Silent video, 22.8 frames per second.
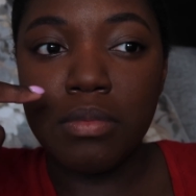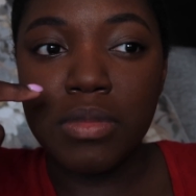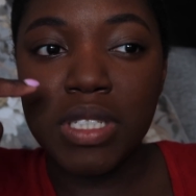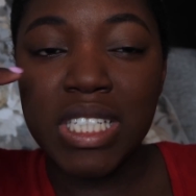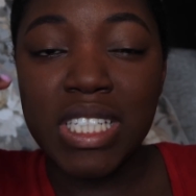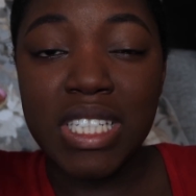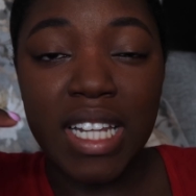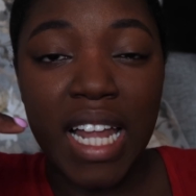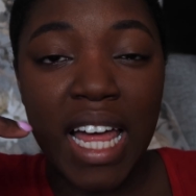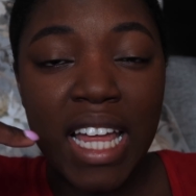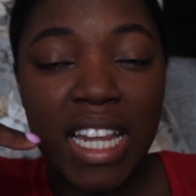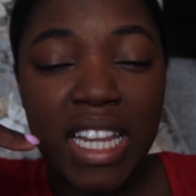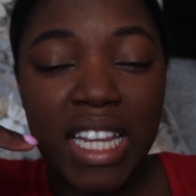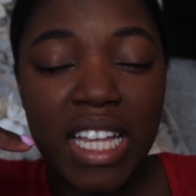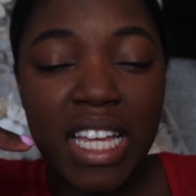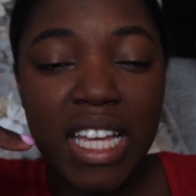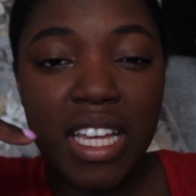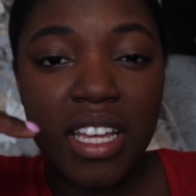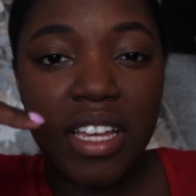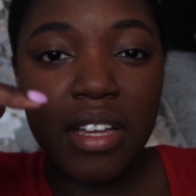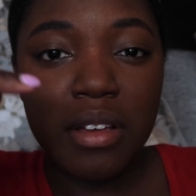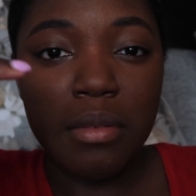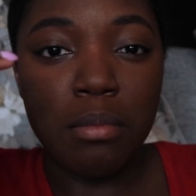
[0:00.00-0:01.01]

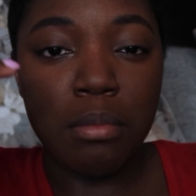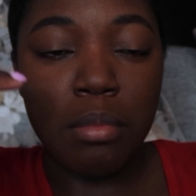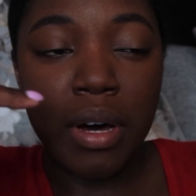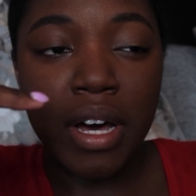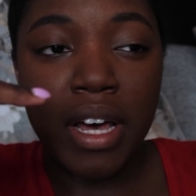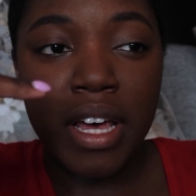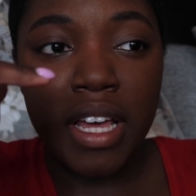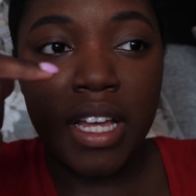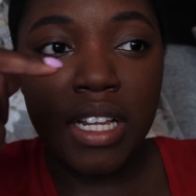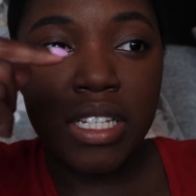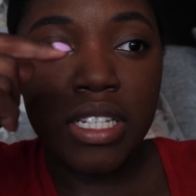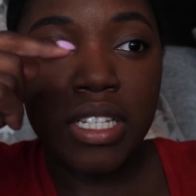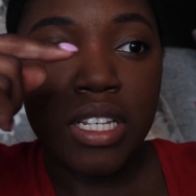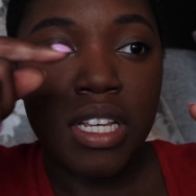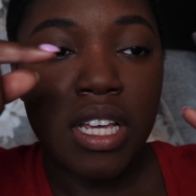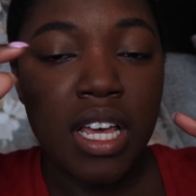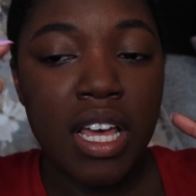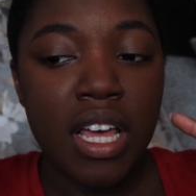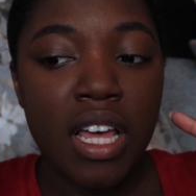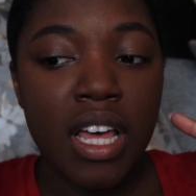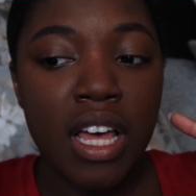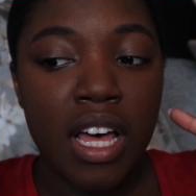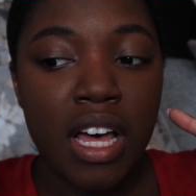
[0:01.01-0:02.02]
slightly, but
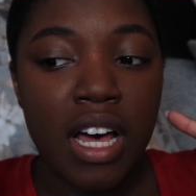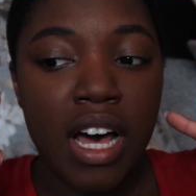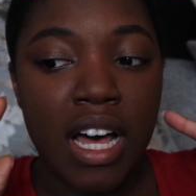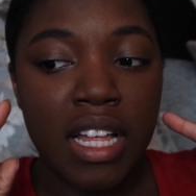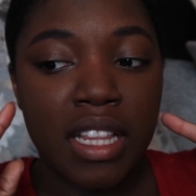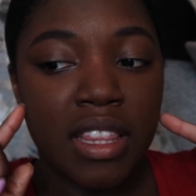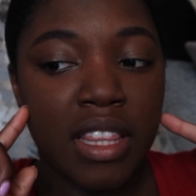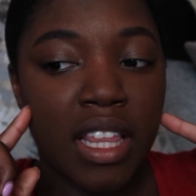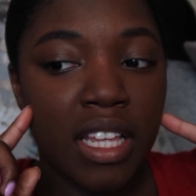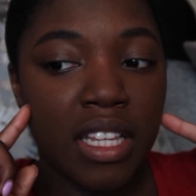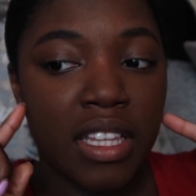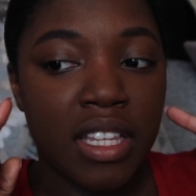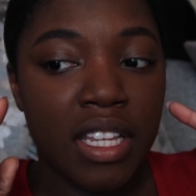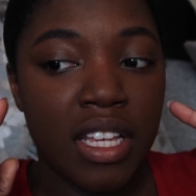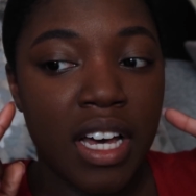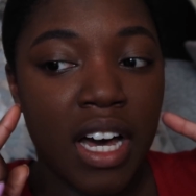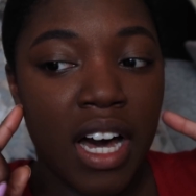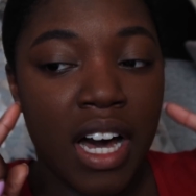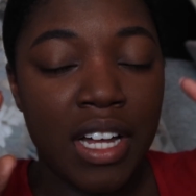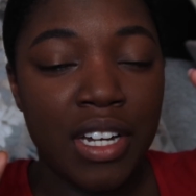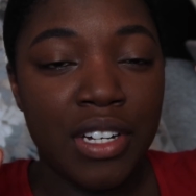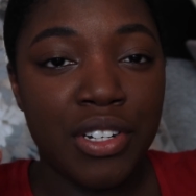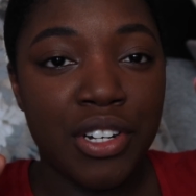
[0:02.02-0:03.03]
I think the
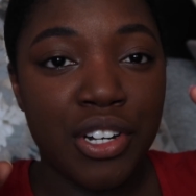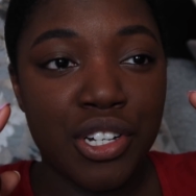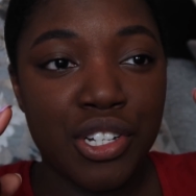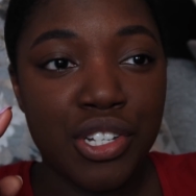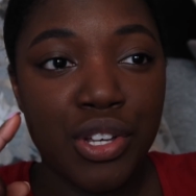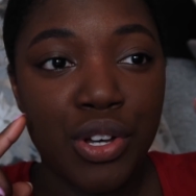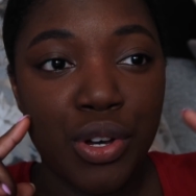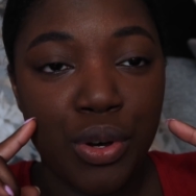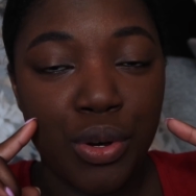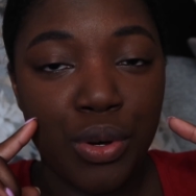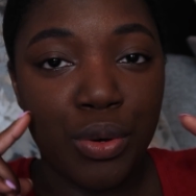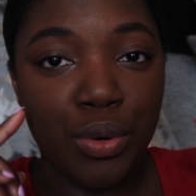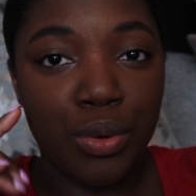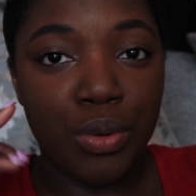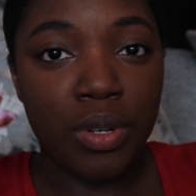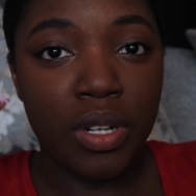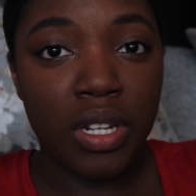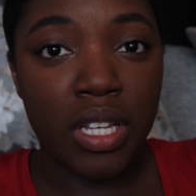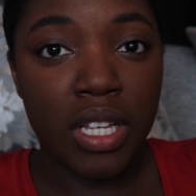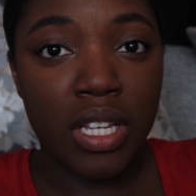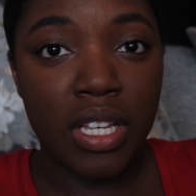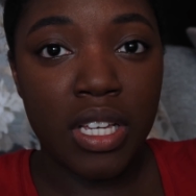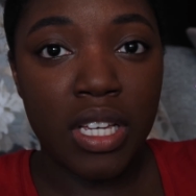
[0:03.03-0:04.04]

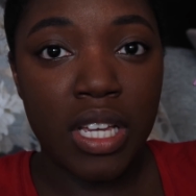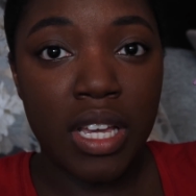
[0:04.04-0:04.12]
undertone